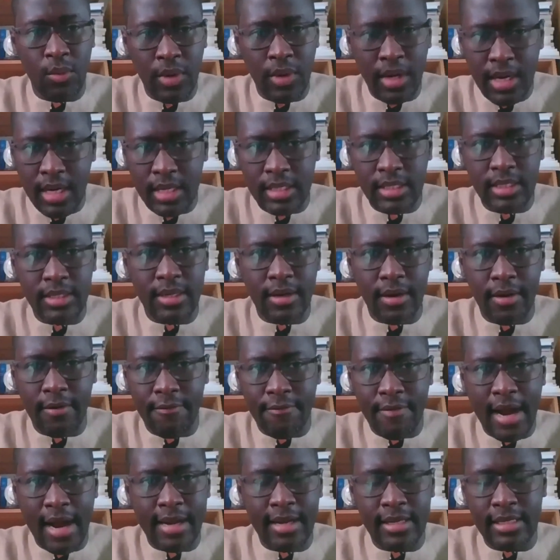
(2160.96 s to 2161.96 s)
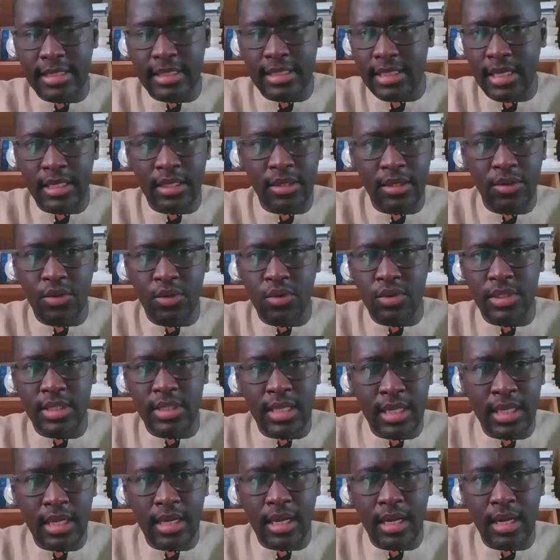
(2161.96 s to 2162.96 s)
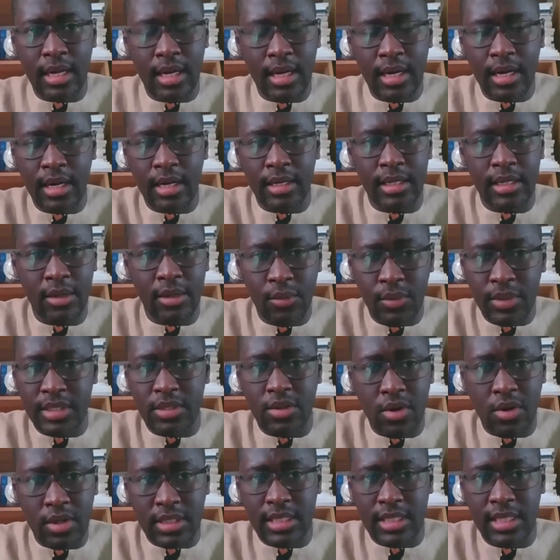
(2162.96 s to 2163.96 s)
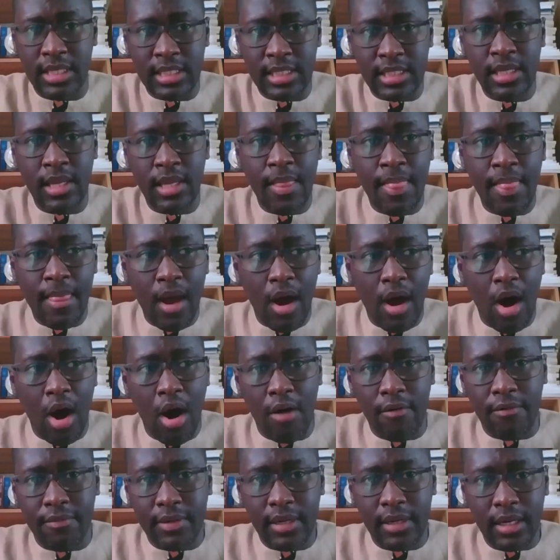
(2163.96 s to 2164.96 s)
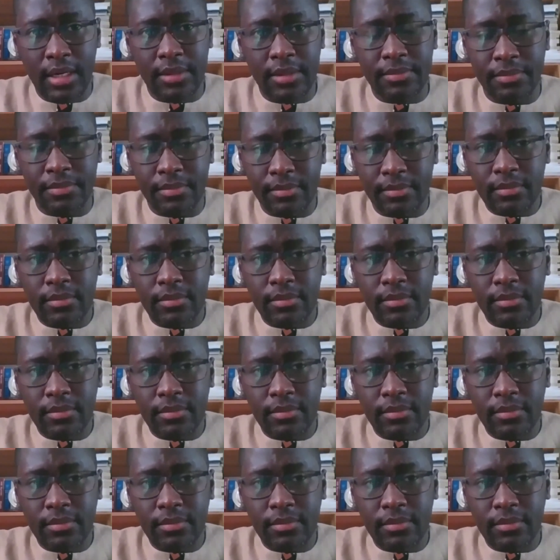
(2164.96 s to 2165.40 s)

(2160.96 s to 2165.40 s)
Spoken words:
we could finance it using the resources of the